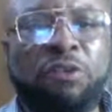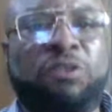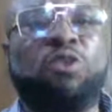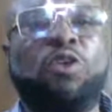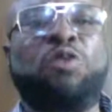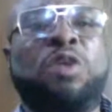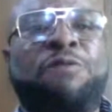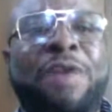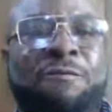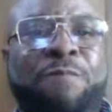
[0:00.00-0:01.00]
to
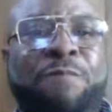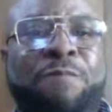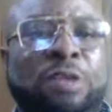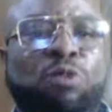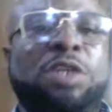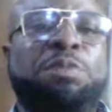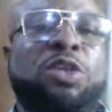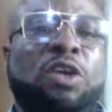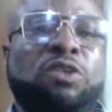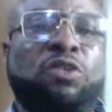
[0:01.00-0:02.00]
25%, which means
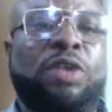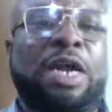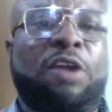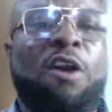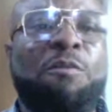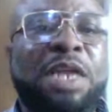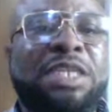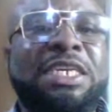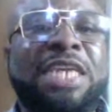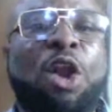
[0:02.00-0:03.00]
also that the government is
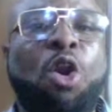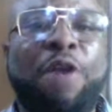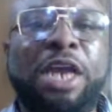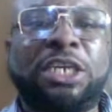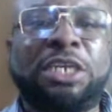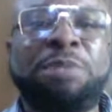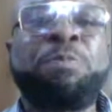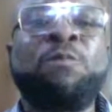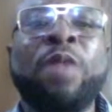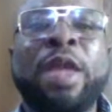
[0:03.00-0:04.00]
encouraging
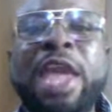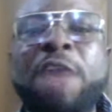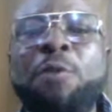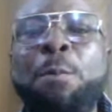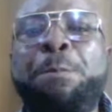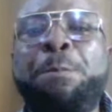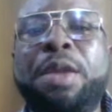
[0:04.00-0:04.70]
even big